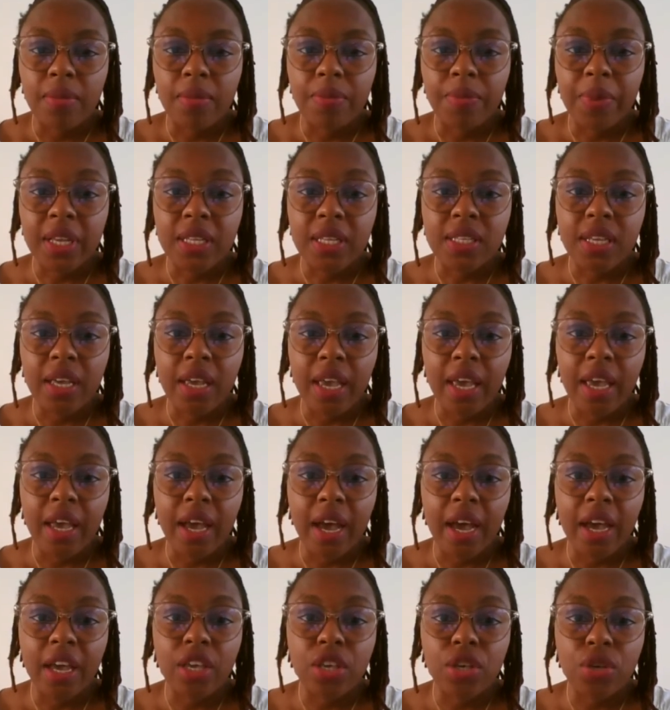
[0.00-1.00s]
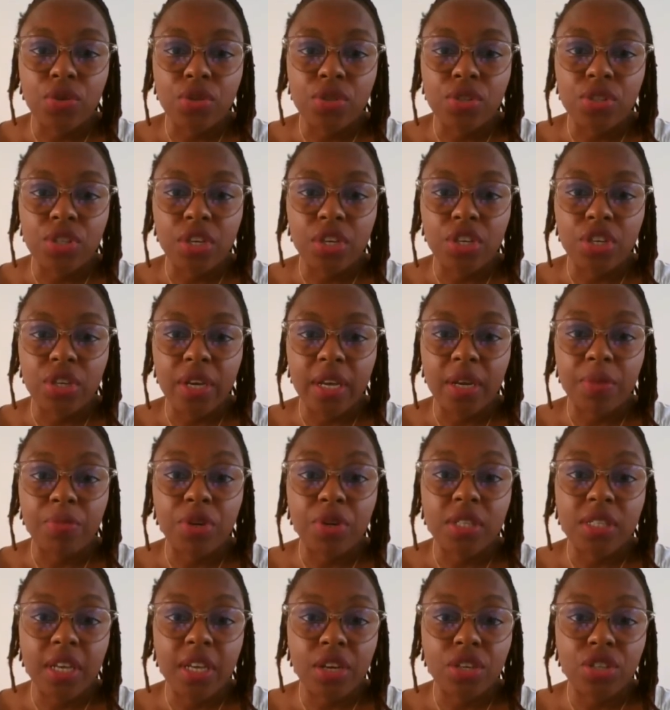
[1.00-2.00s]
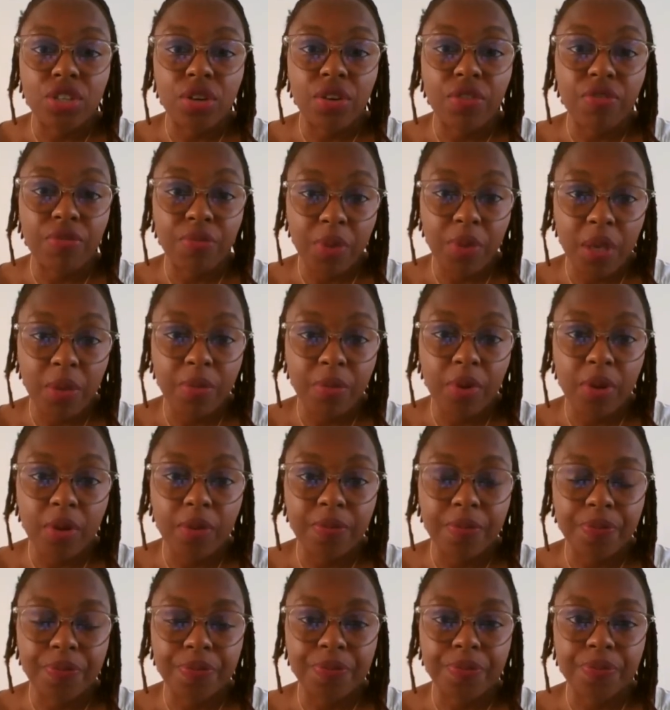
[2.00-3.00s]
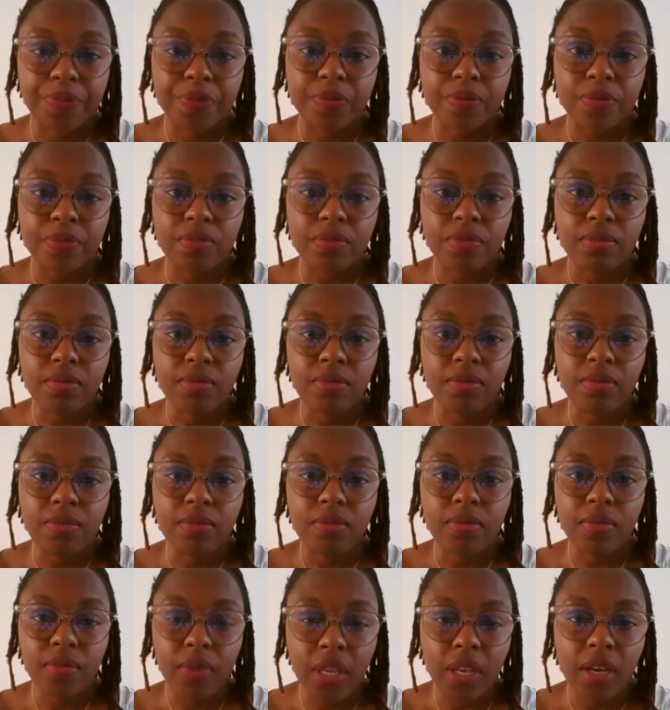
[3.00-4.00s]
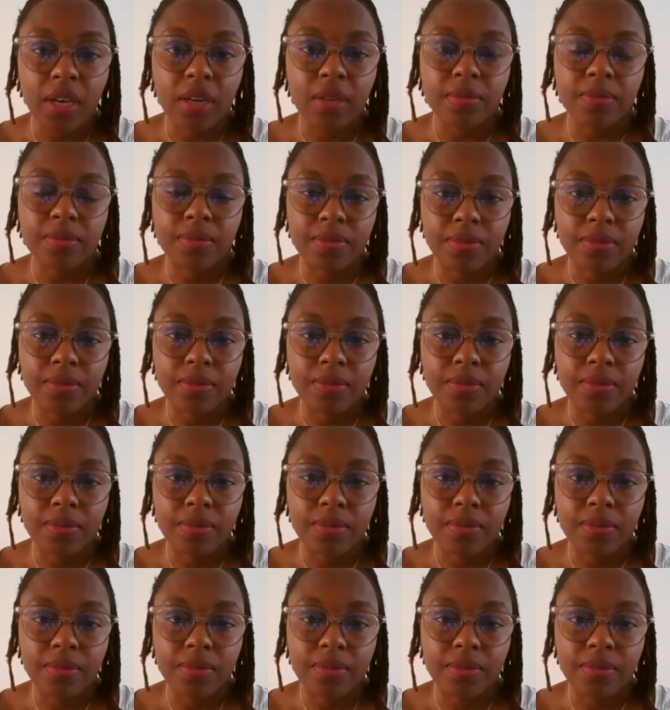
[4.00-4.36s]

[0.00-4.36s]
better AI usage and protection of people. Yeah.